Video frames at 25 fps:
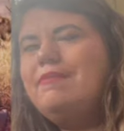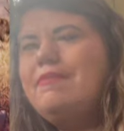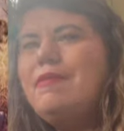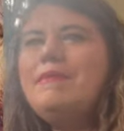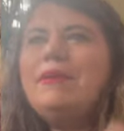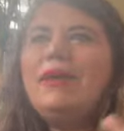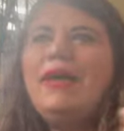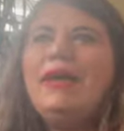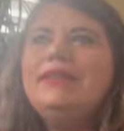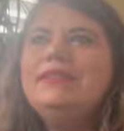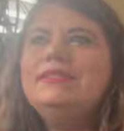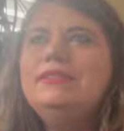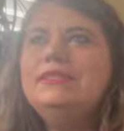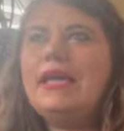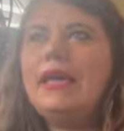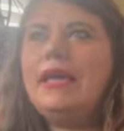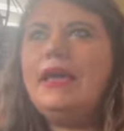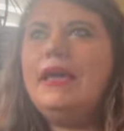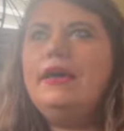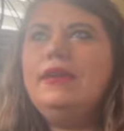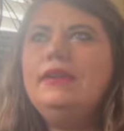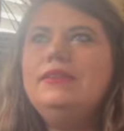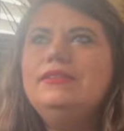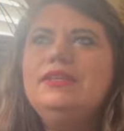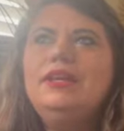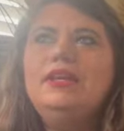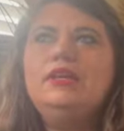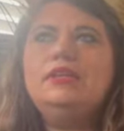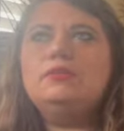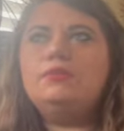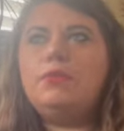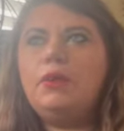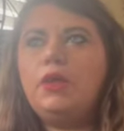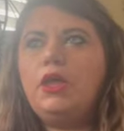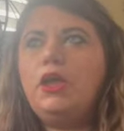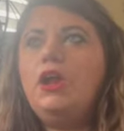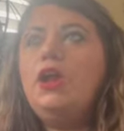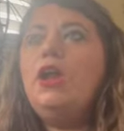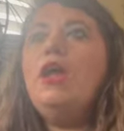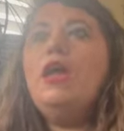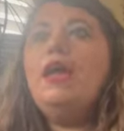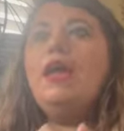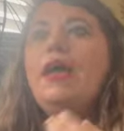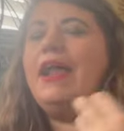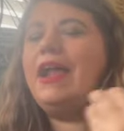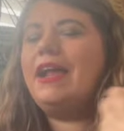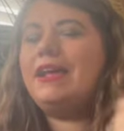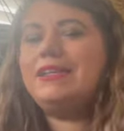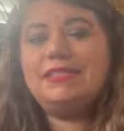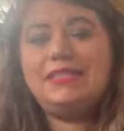I can say it. It's not a spoiler.
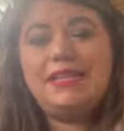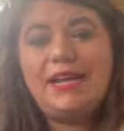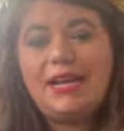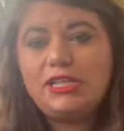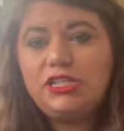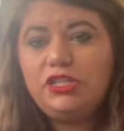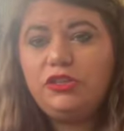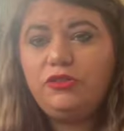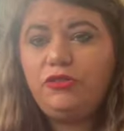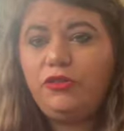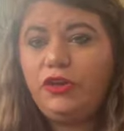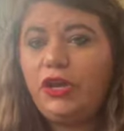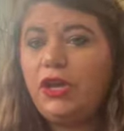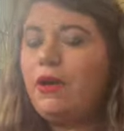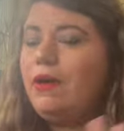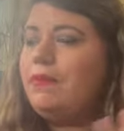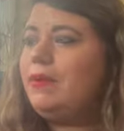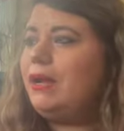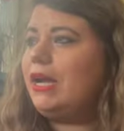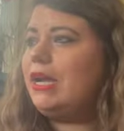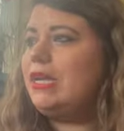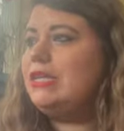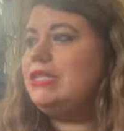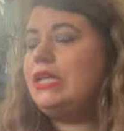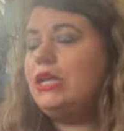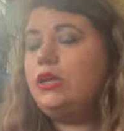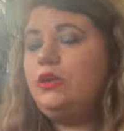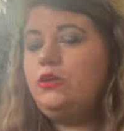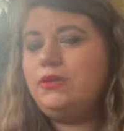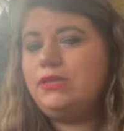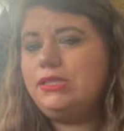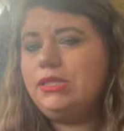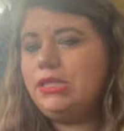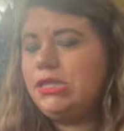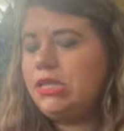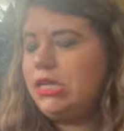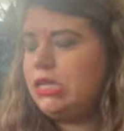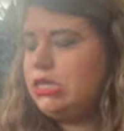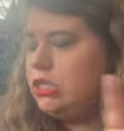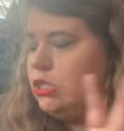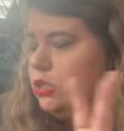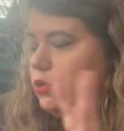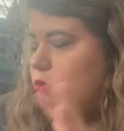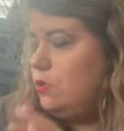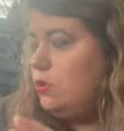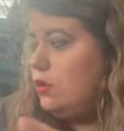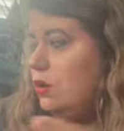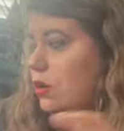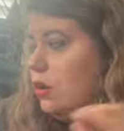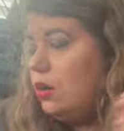It has a tattoo for you. I'm not going to say who is the tattoo
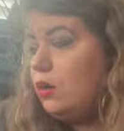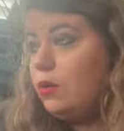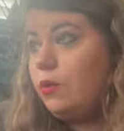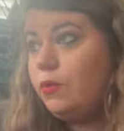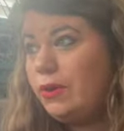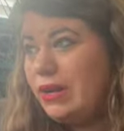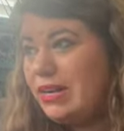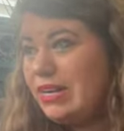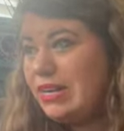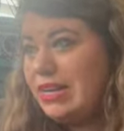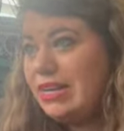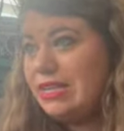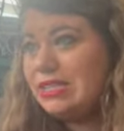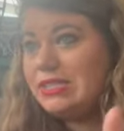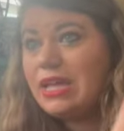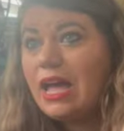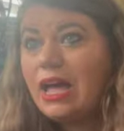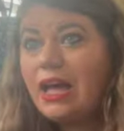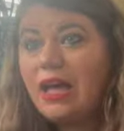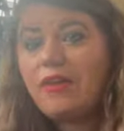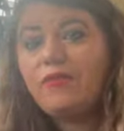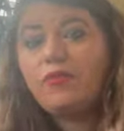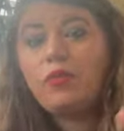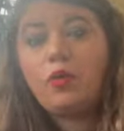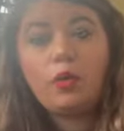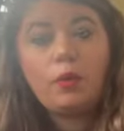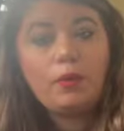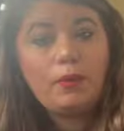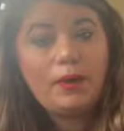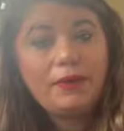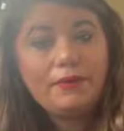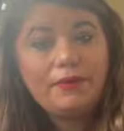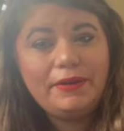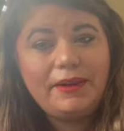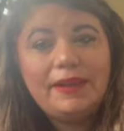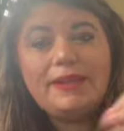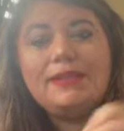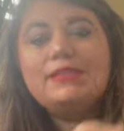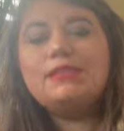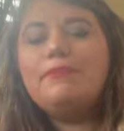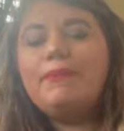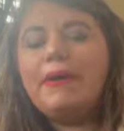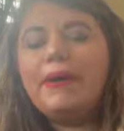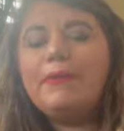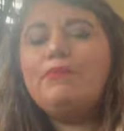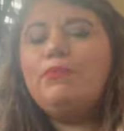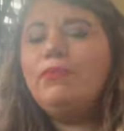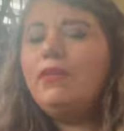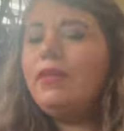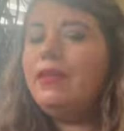or what it is of or where it is,
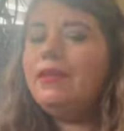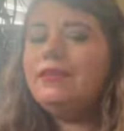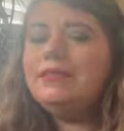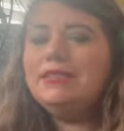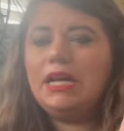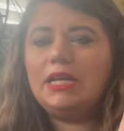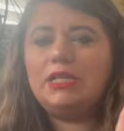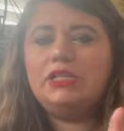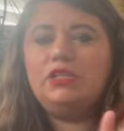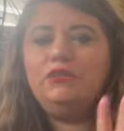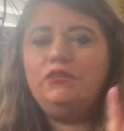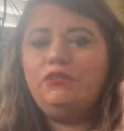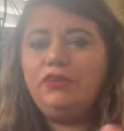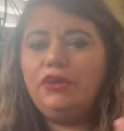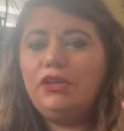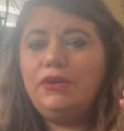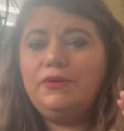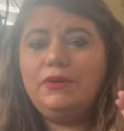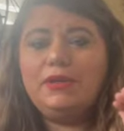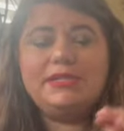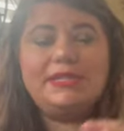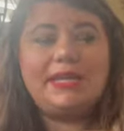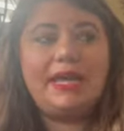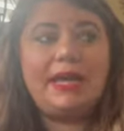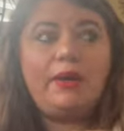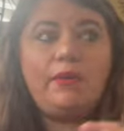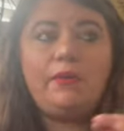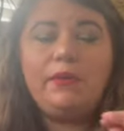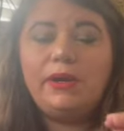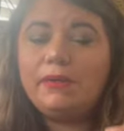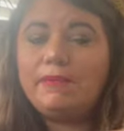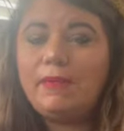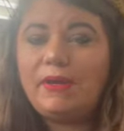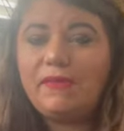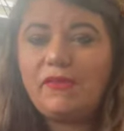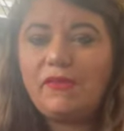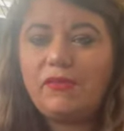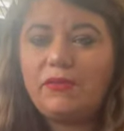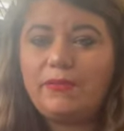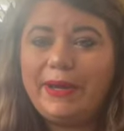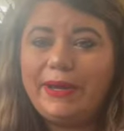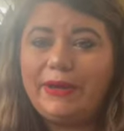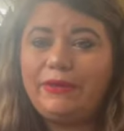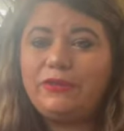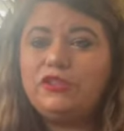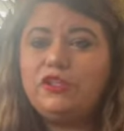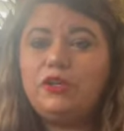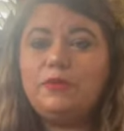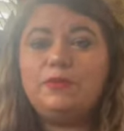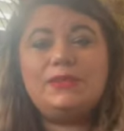but tattoo for you is like one of my favorite
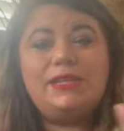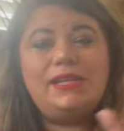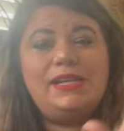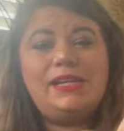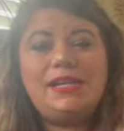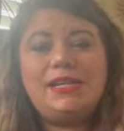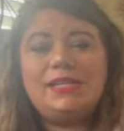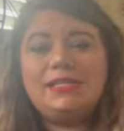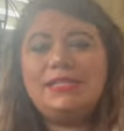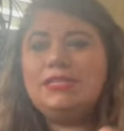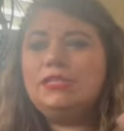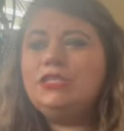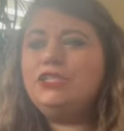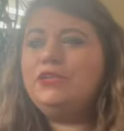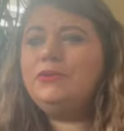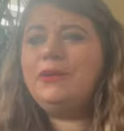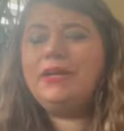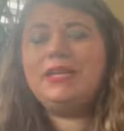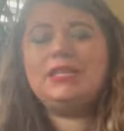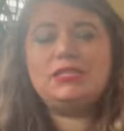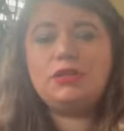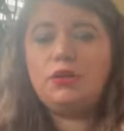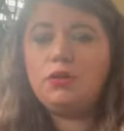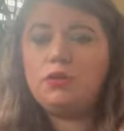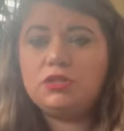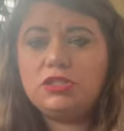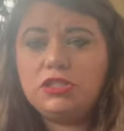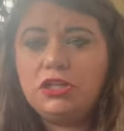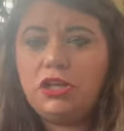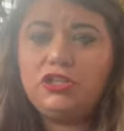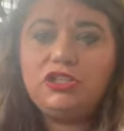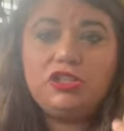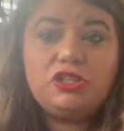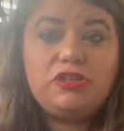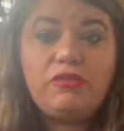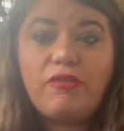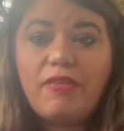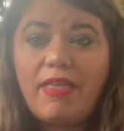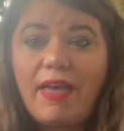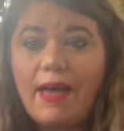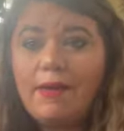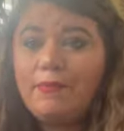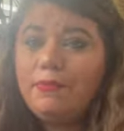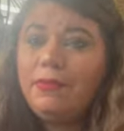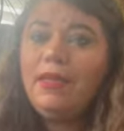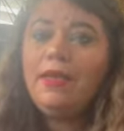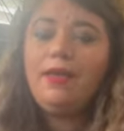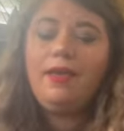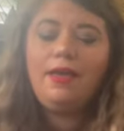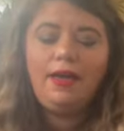microtropes, and it has it, so it gets a whole star just for
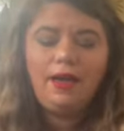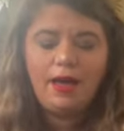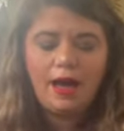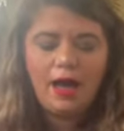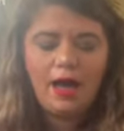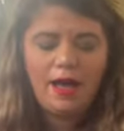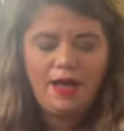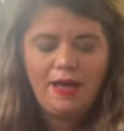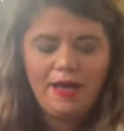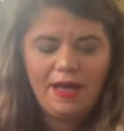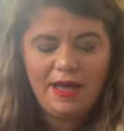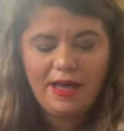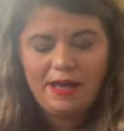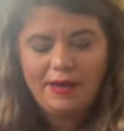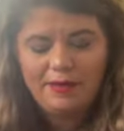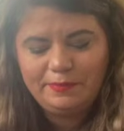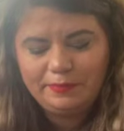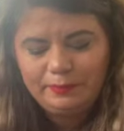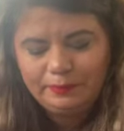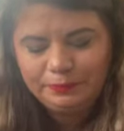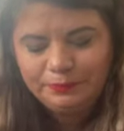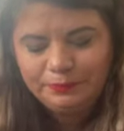that.